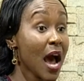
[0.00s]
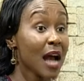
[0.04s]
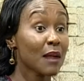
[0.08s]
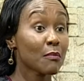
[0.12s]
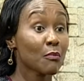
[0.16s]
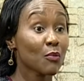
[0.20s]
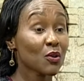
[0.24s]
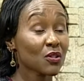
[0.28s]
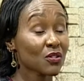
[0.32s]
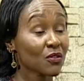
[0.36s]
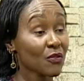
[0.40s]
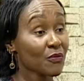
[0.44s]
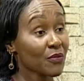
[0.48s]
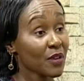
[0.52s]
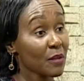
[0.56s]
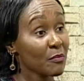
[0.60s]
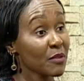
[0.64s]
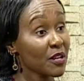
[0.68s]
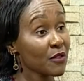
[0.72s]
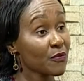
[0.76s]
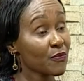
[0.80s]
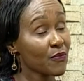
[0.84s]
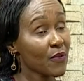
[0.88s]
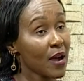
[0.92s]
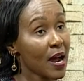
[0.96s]
And most of them,
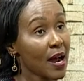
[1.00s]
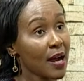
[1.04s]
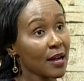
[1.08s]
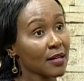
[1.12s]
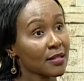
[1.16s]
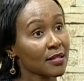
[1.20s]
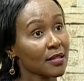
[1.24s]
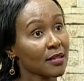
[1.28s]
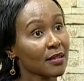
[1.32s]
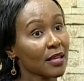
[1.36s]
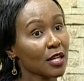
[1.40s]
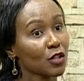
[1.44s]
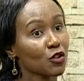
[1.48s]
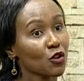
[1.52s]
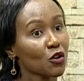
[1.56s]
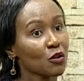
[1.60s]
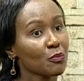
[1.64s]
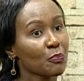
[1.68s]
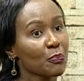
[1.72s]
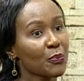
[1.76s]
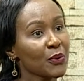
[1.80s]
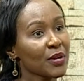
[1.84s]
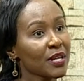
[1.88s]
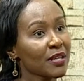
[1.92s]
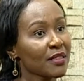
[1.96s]
in fact, they
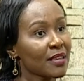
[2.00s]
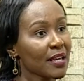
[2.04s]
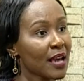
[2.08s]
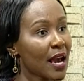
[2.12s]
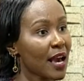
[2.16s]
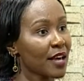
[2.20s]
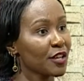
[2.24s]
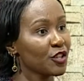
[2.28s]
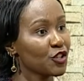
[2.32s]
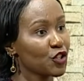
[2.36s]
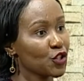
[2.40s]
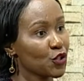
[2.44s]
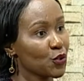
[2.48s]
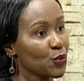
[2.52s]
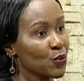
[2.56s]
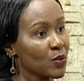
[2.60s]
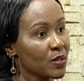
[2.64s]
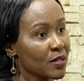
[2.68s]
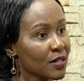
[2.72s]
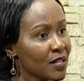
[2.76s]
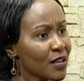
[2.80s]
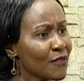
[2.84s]
don't bring their issues.